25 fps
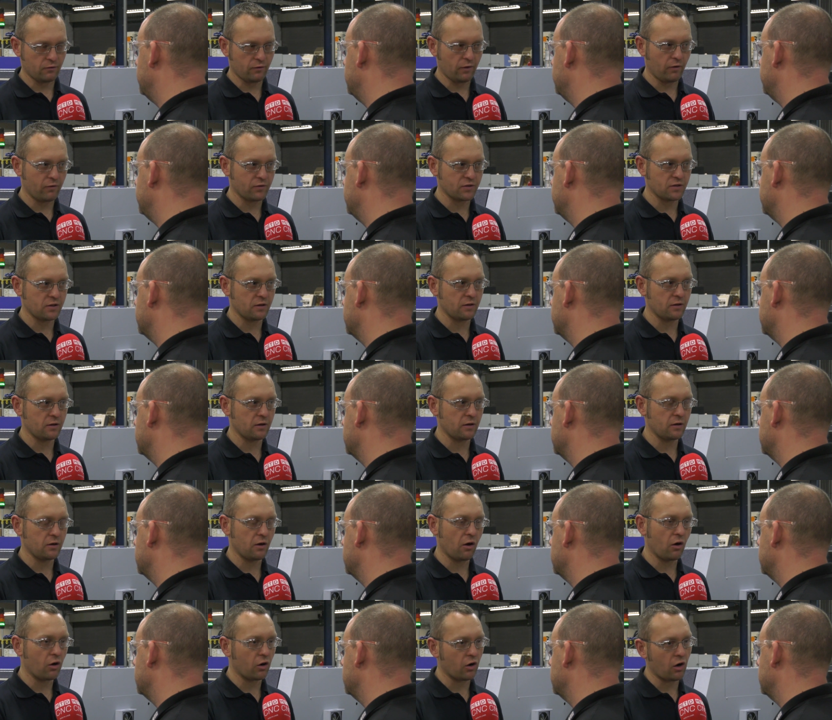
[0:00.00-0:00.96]
Speaker 1: obviously the
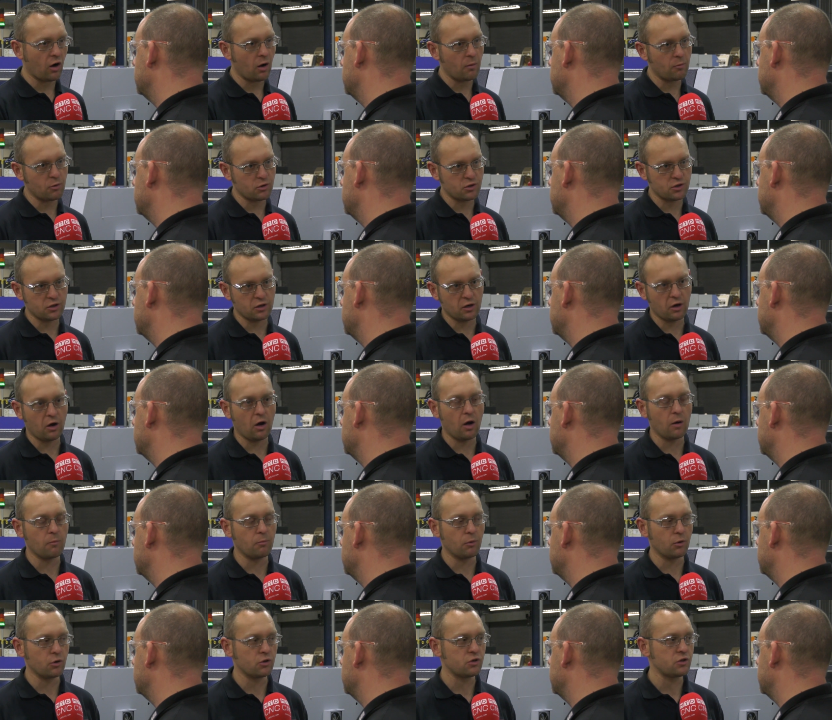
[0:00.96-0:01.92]
non-guide bush and
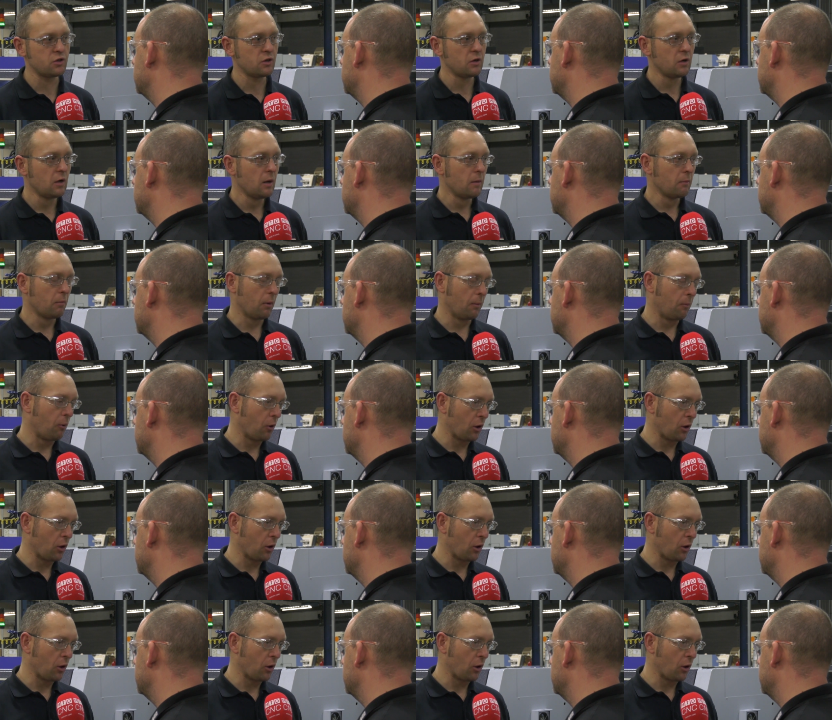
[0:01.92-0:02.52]
guide bush. But